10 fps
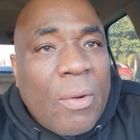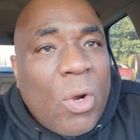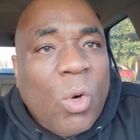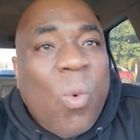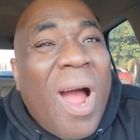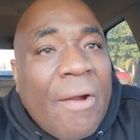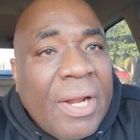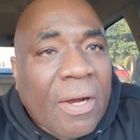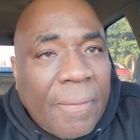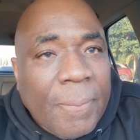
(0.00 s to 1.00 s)
without war, you
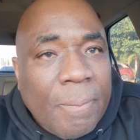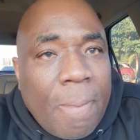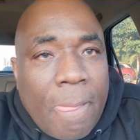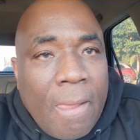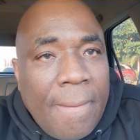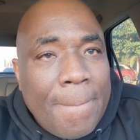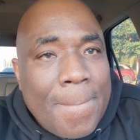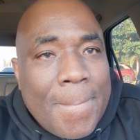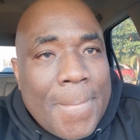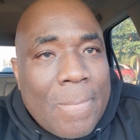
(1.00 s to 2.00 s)
know.
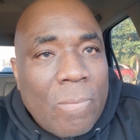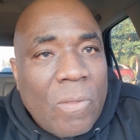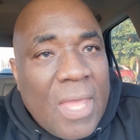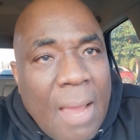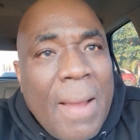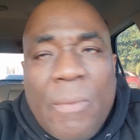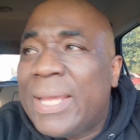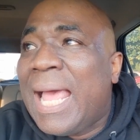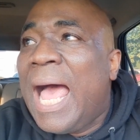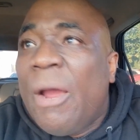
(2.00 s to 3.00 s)
Yeah, man, we
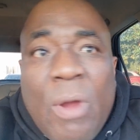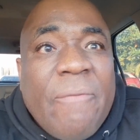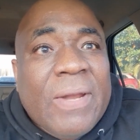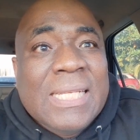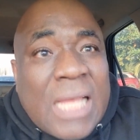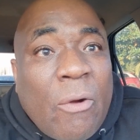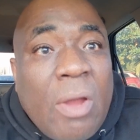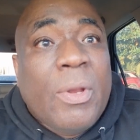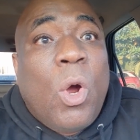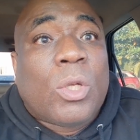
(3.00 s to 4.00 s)
can agree to disagree
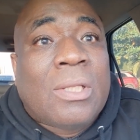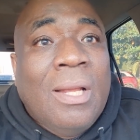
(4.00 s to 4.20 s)
without